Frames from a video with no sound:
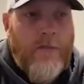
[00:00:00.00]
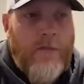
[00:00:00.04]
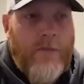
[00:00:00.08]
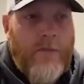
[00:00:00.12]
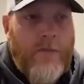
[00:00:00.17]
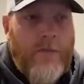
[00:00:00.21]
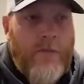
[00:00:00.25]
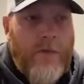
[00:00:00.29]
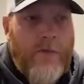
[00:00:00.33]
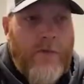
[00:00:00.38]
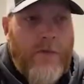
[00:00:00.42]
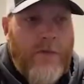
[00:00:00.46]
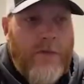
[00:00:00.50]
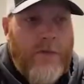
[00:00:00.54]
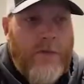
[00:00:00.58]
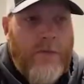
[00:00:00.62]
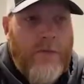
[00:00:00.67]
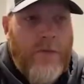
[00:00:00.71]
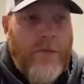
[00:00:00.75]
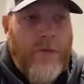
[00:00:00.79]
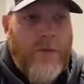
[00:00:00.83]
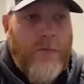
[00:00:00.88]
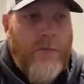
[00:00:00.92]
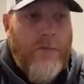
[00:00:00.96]
reversible
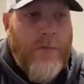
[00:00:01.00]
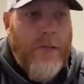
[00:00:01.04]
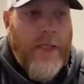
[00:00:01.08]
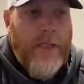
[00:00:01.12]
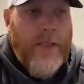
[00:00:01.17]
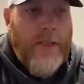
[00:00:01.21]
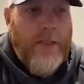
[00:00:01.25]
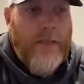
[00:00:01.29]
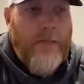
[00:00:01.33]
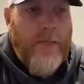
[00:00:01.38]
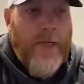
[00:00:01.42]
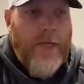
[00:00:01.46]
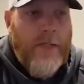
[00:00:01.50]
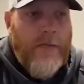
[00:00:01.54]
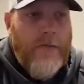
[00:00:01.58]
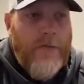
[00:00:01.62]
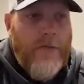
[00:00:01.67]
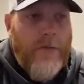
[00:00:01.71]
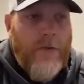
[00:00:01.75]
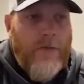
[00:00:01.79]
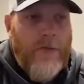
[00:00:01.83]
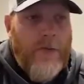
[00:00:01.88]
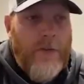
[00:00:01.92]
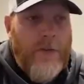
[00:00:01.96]
plate compactor
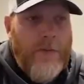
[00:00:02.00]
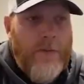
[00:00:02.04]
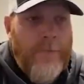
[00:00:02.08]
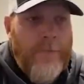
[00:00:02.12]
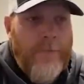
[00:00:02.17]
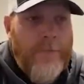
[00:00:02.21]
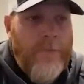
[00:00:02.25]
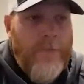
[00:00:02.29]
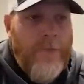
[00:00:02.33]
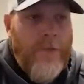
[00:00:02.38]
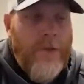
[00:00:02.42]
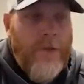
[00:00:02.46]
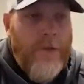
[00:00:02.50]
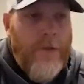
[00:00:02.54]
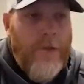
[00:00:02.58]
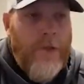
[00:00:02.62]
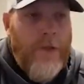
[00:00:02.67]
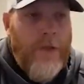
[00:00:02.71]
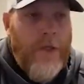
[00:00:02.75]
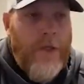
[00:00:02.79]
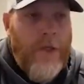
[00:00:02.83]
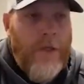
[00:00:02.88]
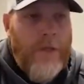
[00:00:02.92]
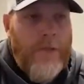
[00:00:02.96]
over it,
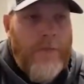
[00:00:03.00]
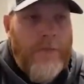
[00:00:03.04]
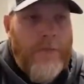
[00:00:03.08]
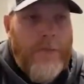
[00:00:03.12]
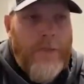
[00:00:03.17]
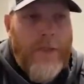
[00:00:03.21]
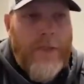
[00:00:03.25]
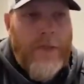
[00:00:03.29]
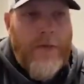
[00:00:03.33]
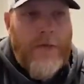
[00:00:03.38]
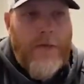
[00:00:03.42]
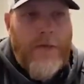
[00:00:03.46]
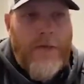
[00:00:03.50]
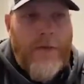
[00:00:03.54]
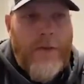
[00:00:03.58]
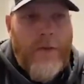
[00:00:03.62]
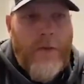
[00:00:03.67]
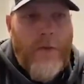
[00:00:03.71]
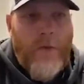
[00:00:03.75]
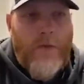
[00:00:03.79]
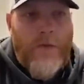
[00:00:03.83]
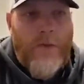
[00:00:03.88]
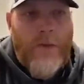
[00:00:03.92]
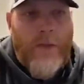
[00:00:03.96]
and
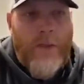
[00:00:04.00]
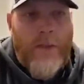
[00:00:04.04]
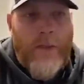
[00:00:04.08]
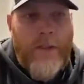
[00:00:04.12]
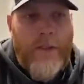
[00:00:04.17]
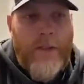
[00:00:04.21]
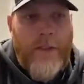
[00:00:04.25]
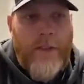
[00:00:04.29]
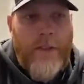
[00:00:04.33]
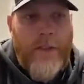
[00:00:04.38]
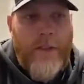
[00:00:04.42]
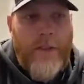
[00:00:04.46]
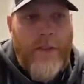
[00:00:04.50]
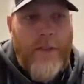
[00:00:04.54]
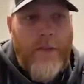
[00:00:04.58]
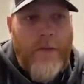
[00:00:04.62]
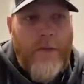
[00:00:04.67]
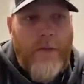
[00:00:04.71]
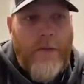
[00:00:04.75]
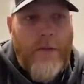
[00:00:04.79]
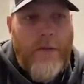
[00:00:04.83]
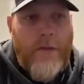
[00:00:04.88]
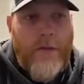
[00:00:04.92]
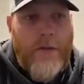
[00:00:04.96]
we're really,
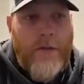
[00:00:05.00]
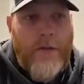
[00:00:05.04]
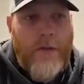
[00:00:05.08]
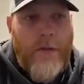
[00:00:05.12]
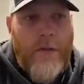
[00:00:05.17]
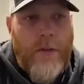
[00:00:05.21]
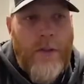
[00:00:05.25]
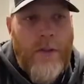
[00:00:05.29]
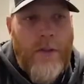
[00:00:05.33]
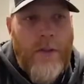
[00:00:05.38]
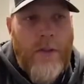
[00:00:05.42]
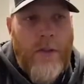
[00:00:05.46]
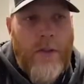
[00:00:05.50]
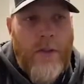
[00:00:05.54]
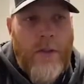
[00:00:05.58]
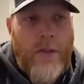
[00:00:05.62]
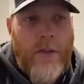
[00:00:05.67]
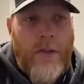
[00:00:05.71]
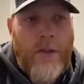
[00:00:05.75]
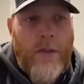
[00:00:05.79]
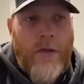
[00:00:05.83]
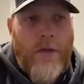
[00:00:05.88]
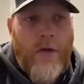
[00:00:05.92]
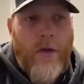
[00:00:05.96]
with
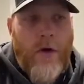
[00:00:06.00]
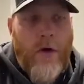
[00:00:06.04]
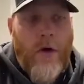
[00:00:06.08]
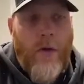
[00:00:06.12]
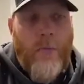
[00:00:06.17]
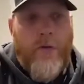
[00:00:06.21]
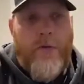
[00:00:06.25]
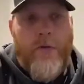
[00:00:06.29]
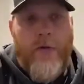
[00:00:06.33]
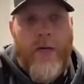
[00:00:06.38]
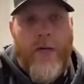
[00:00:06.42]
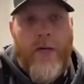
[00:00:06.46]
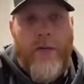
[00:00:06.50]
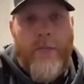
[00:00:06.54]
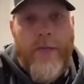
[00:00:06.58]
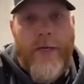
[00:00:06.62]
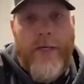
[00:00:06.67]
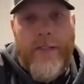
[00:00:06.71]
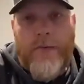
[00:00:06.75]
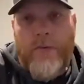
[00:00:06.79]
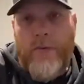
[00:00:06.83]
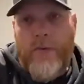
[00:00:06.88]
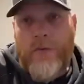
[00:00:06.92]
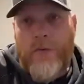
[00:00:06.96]
open graded
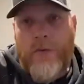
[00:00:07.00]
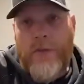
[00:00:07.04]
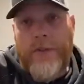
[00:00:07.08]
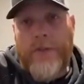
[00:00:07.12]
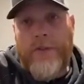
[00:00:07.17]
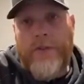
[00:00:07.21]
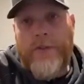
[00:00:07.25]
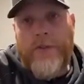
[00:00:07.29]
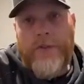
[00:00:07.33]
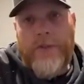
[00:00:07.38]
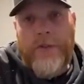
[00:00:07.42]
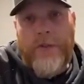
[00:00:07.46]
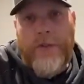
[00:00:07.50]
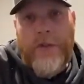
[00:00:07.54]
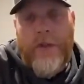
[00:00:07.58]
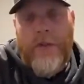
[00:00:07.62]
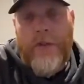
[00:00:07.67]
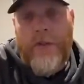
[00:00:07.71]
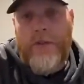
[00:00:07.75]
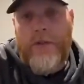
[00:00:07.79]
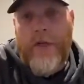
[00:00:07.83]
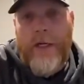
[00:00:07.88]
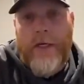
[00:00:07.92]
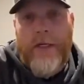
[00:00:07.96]
base, we're really just
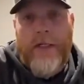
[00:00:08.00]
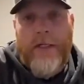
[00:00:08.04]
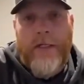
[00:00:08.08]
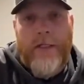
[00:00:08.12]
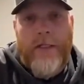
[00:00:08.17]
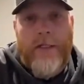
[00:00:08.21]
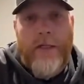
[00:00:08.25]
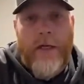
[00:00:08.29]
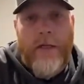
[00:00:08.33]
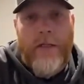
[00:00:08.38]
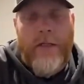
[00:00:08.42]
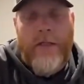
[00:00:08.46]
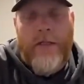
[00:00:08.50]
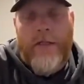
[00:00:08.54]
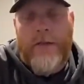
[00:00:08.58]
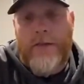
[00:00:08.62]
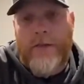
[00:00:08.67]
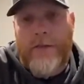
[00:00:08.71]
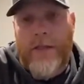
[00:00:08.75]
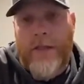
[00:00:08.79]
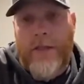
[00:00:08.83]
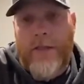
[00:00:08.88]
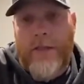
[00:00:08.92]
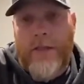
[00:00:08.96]
trying to get
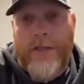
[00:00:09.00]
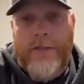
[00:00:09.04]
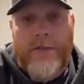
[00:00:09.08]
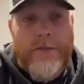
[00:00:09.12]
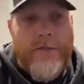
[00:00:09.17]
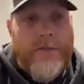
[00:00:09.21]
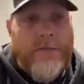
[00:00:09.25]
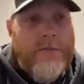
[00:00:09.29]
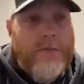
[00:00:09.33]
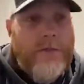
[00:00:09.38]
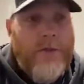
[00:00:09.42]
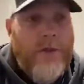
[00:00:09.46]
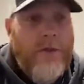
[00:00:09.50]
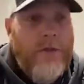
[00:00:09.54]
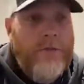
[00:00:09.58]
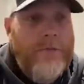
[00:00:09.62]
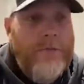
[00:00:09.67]
consolidation. So